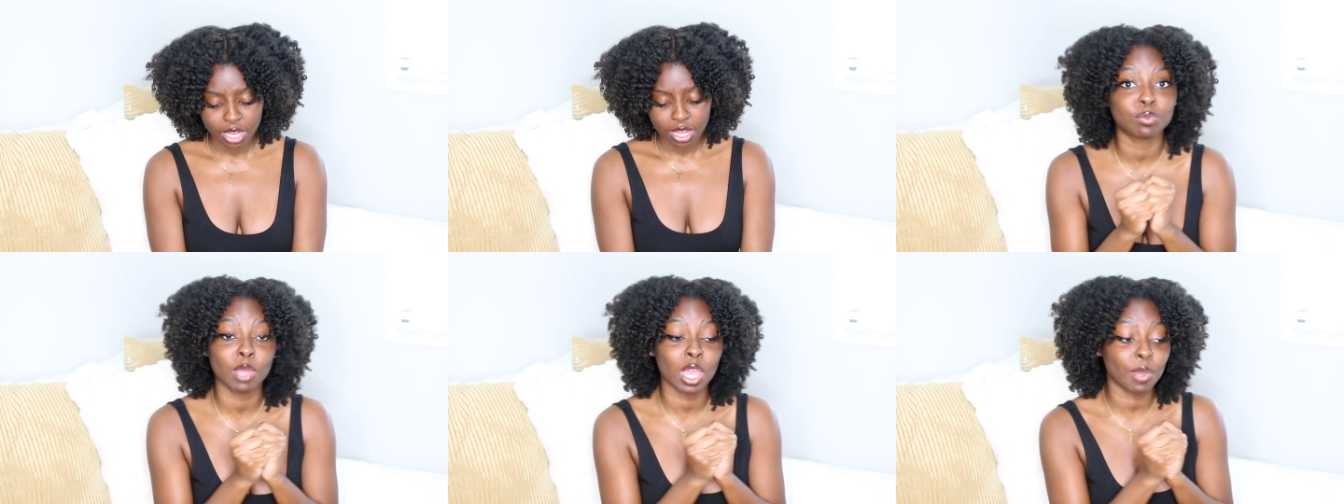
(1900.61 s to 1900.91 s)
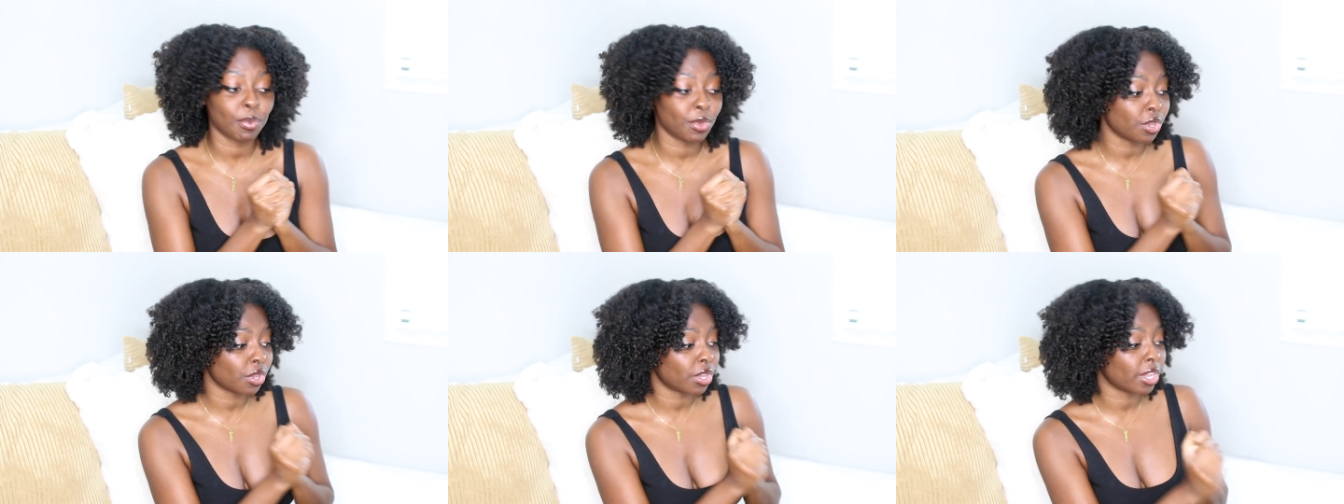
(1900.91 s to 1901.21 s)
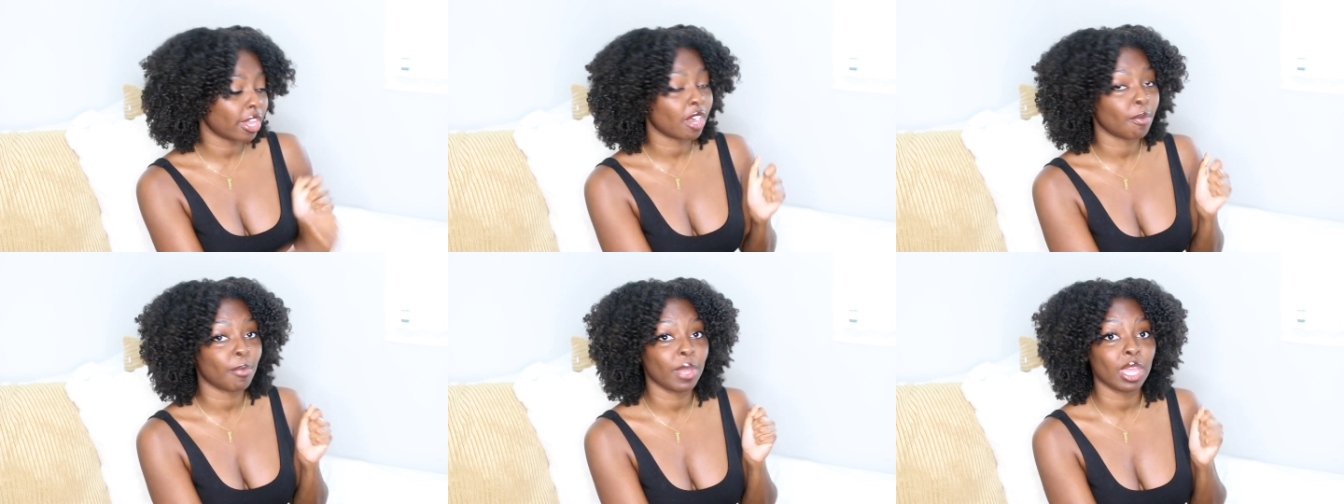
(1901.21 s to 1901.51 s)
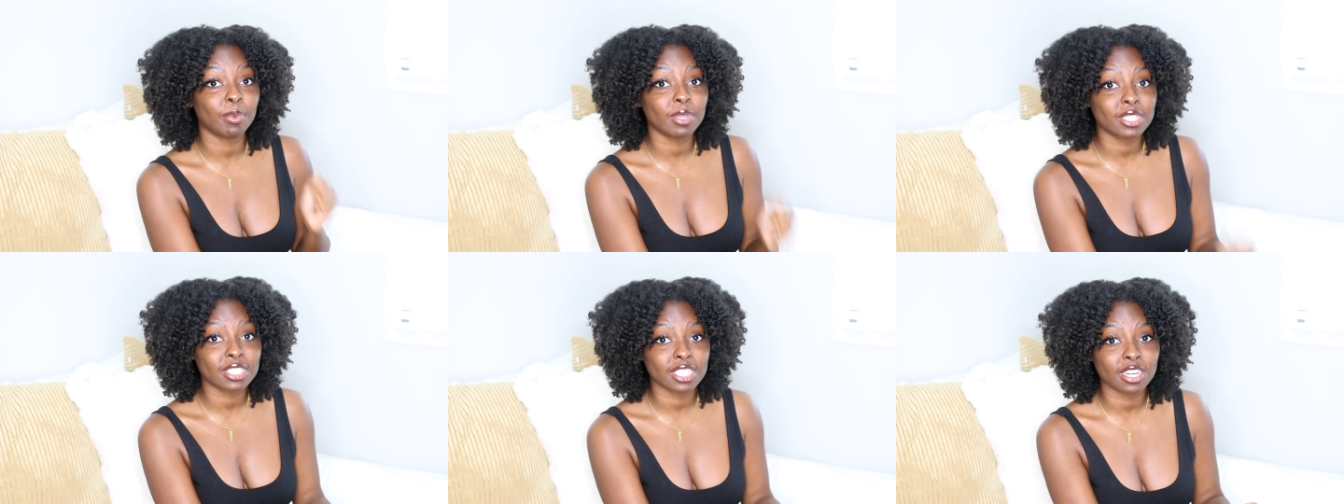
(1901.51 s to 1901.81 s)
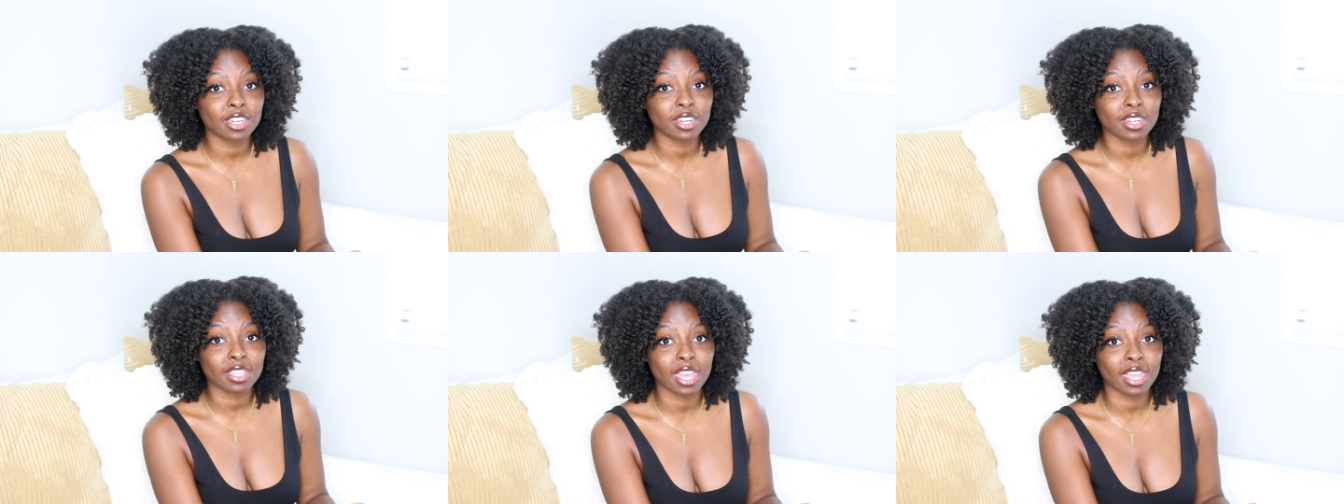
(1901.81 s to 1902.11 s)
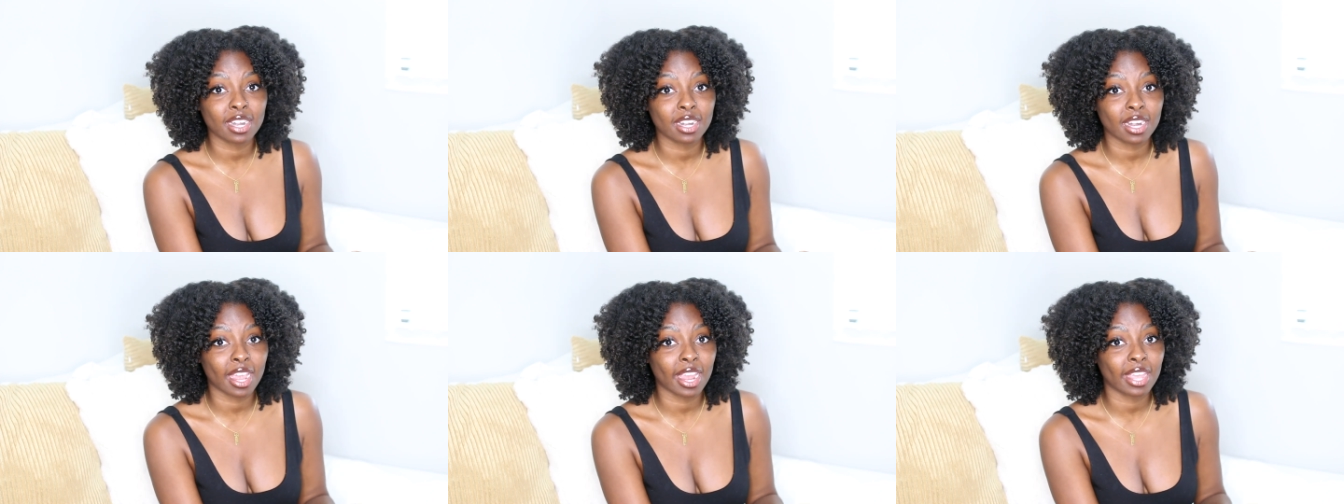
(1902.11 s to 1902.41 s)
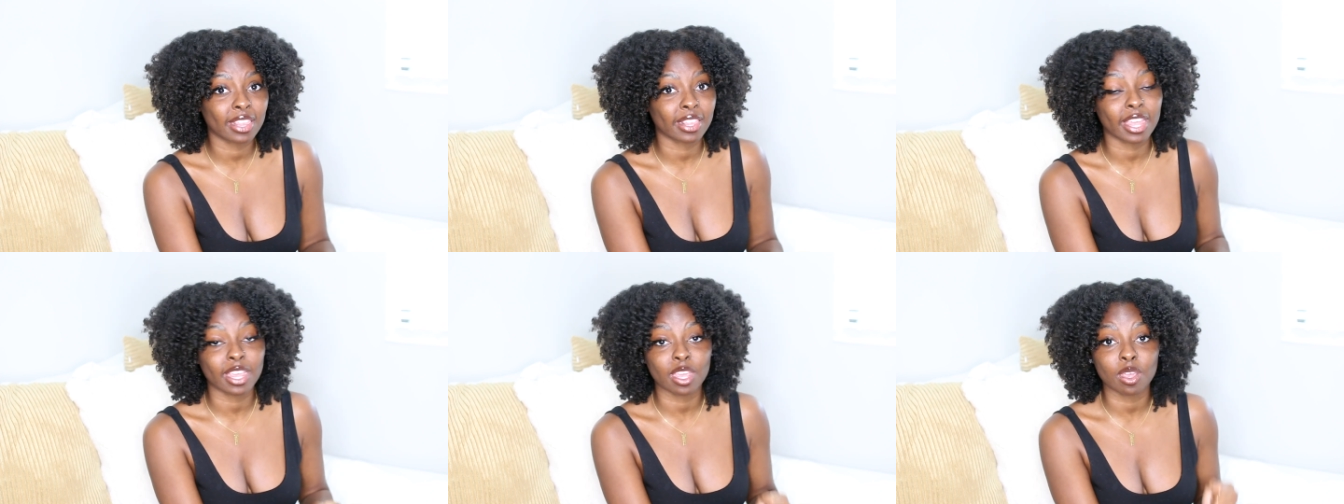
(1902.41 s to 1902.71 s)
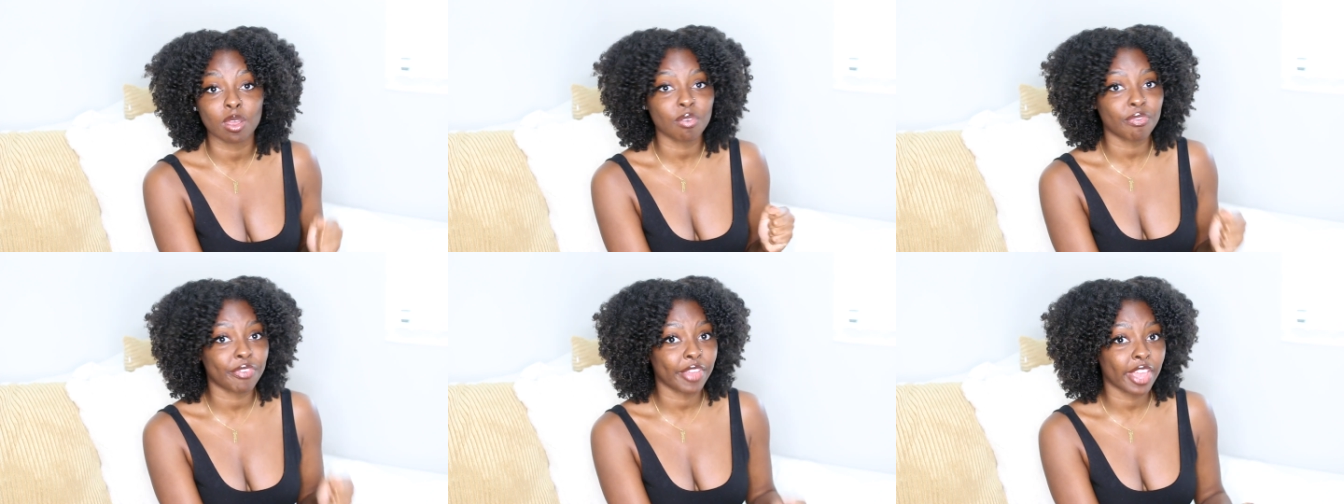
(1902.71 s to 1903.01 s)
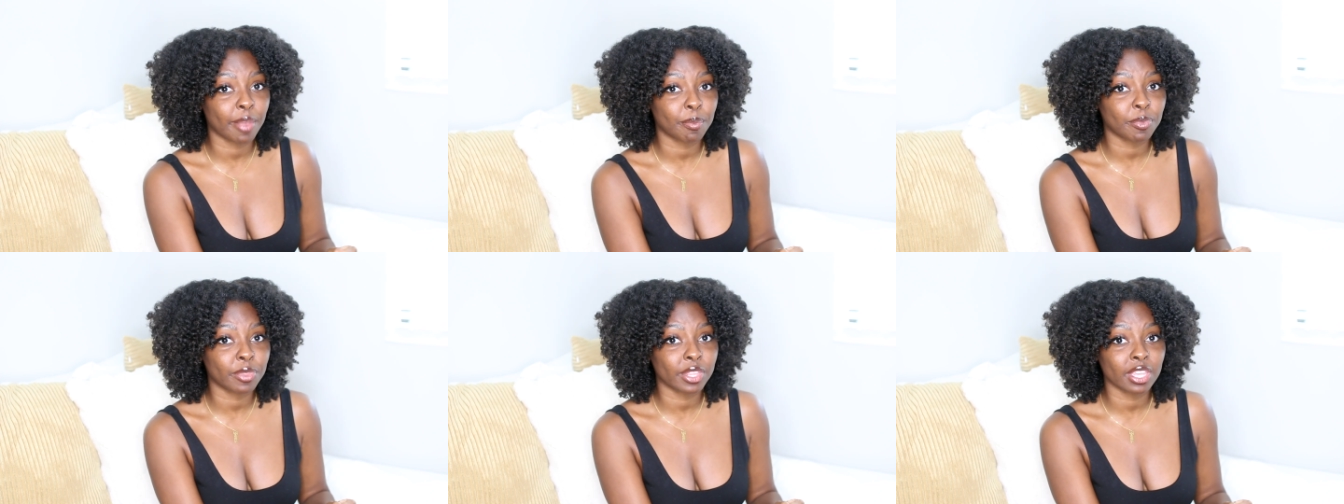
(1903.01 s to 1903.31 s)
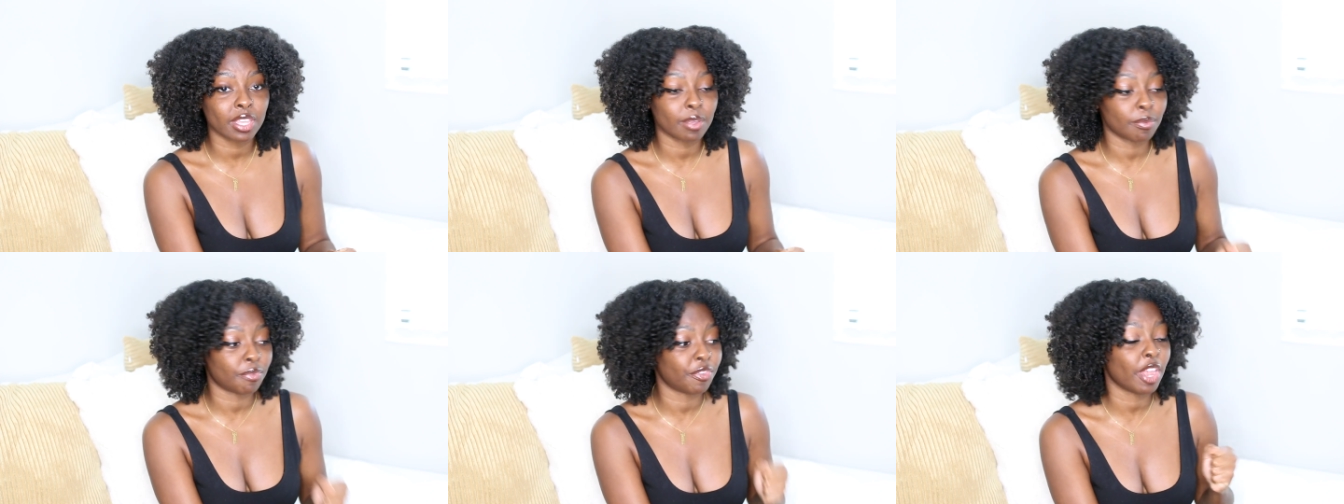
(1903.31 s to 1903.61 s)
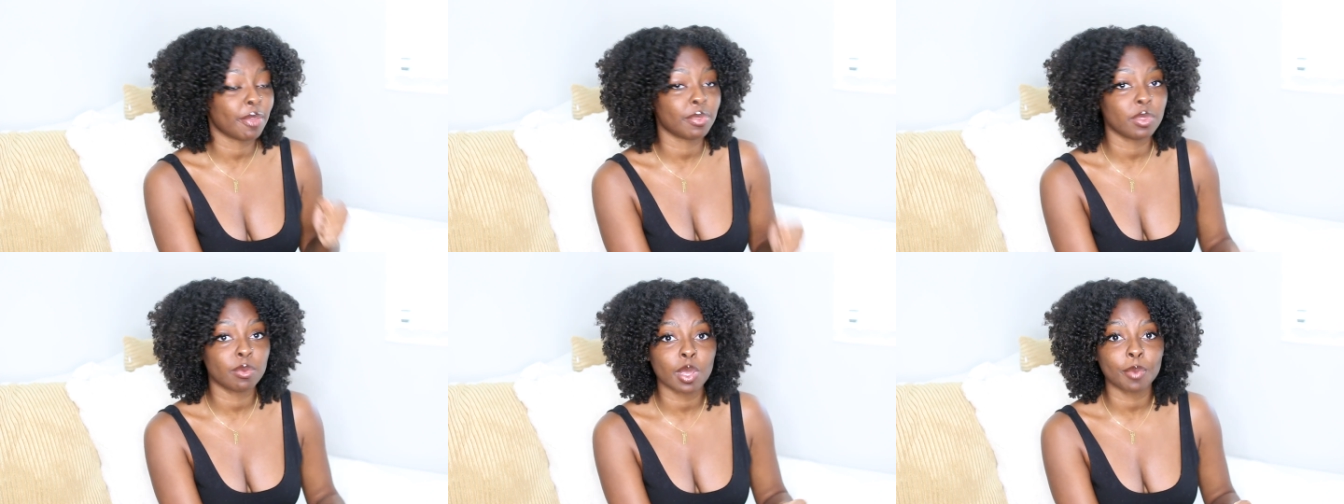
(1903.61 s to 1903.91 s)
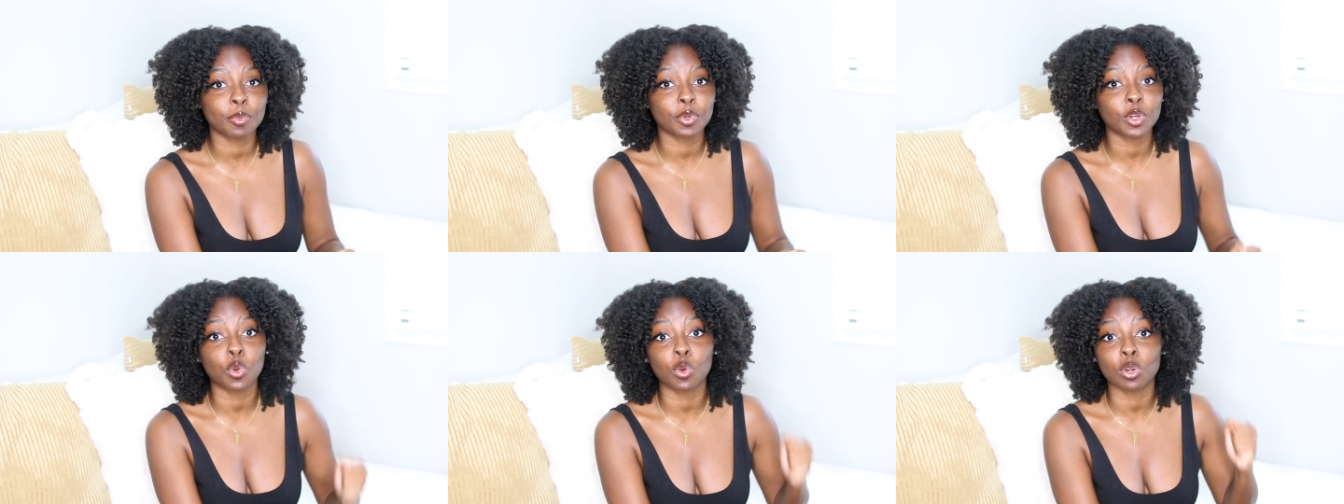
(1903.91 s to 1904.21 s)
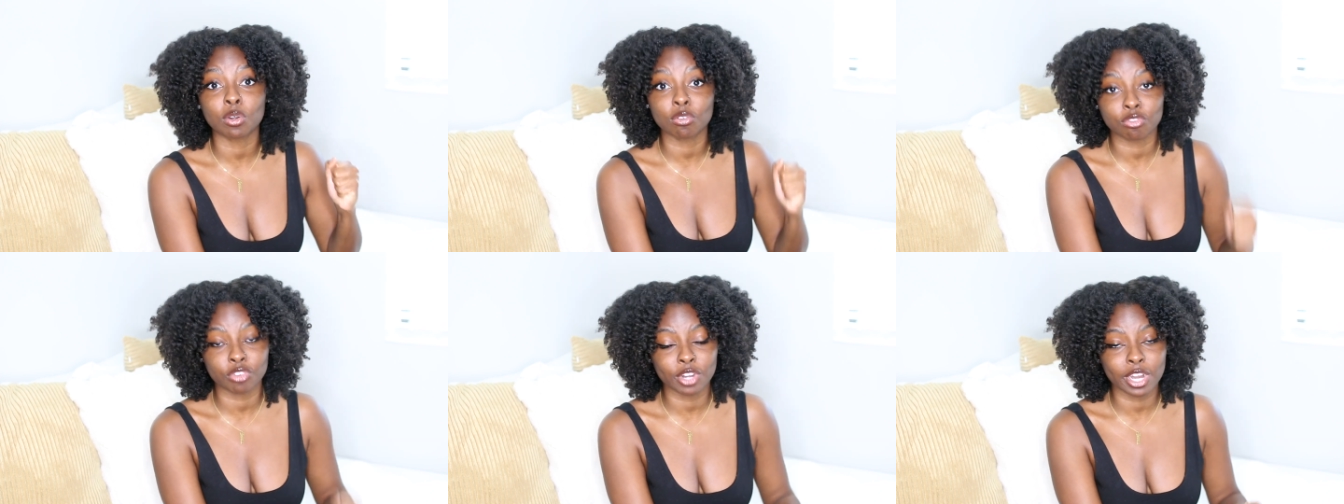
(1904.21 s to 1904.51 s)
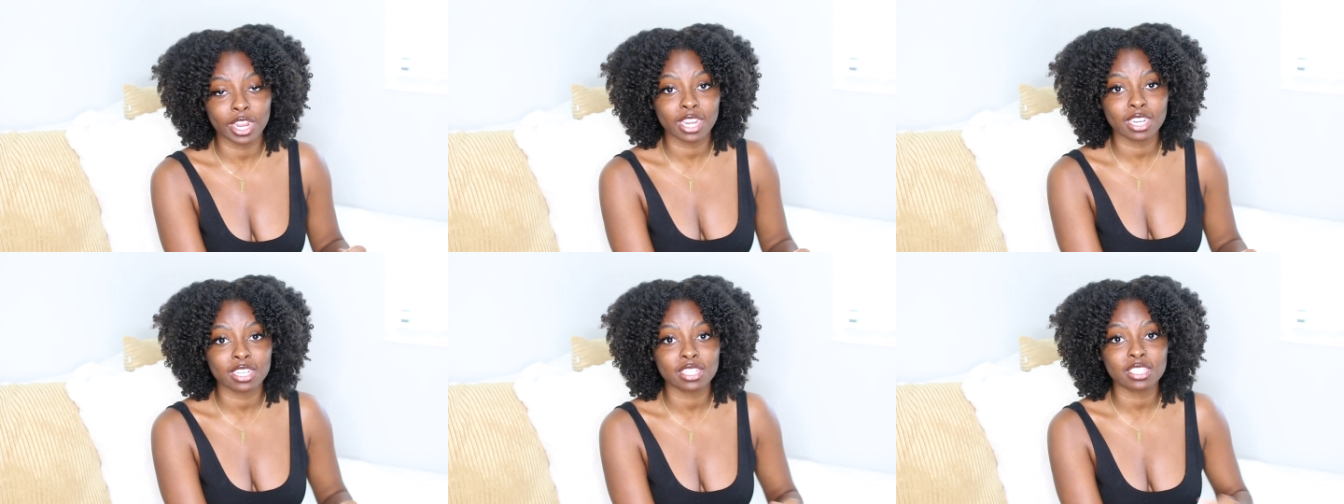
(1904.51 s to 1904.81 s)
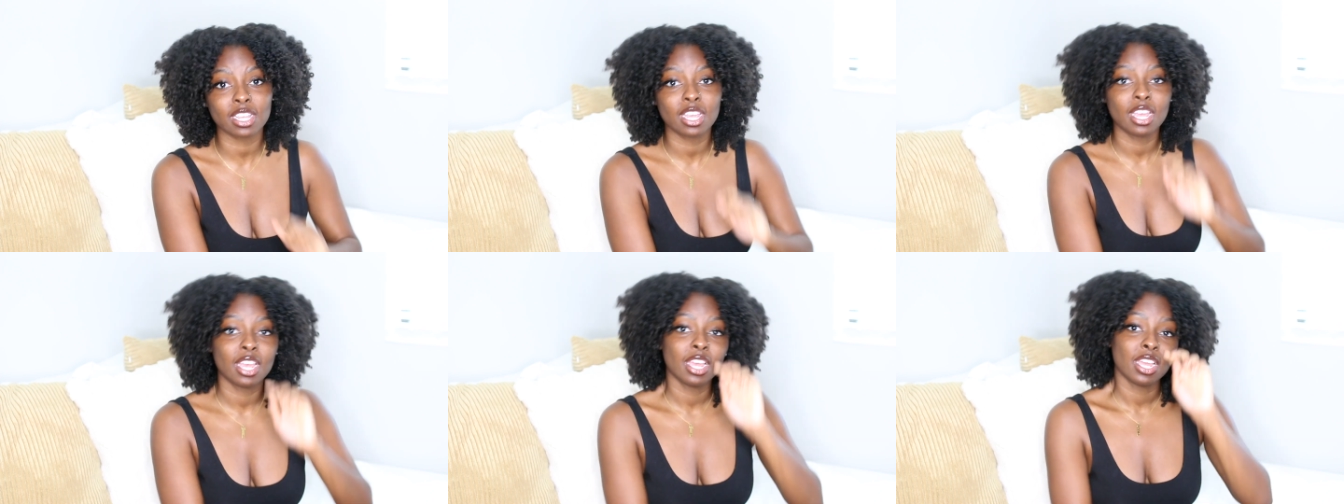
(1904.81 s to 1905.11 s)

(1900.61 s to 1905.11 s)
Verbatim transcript: So maybe you can get a babysitter that night, like a family family member or a friend